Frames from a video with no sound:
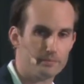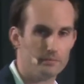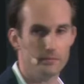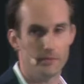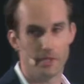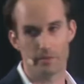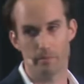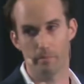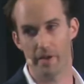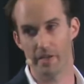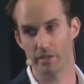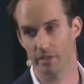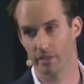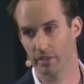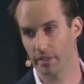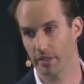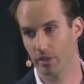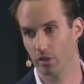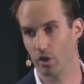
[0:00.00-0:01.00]
It
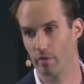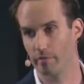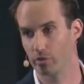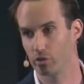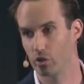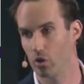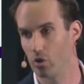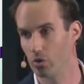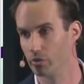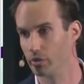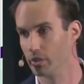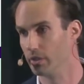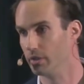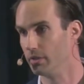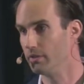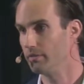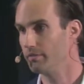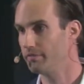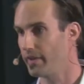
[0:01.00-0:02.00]
basically covers all the
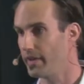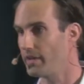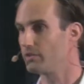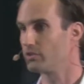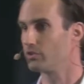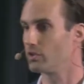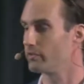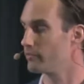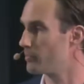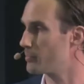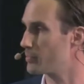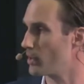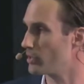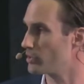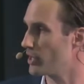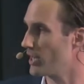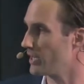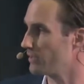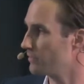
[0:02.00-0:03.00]
phases of a
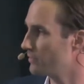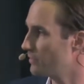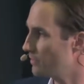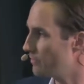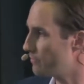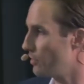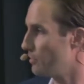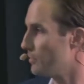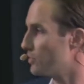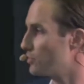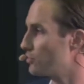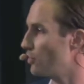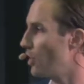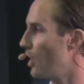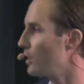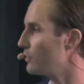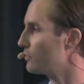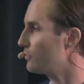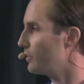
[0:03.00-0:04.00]
project, from the
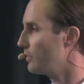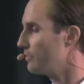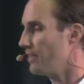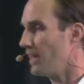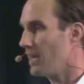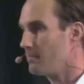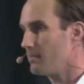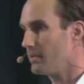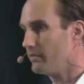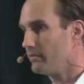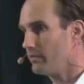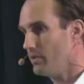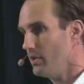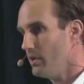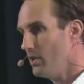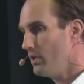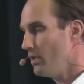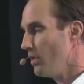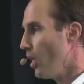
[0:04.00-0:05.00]
start, development,
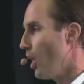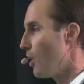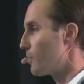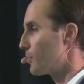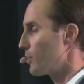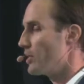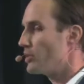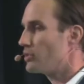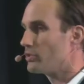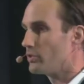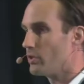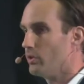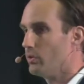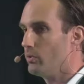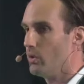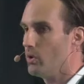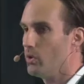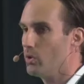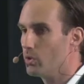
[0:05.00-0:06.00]

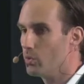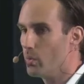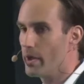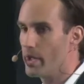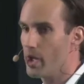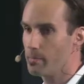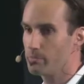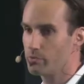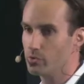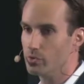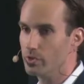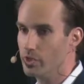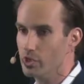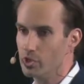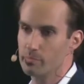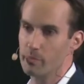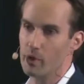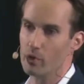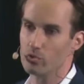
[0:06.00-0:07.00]
operational, all the way up to the
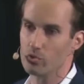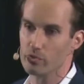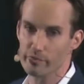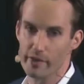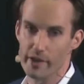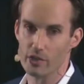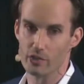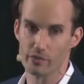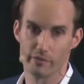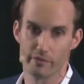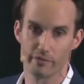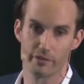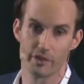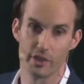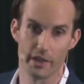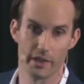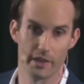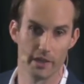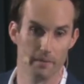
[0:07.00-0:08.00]
disposal phase of a
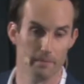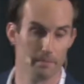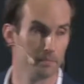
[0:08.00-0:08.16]
facility.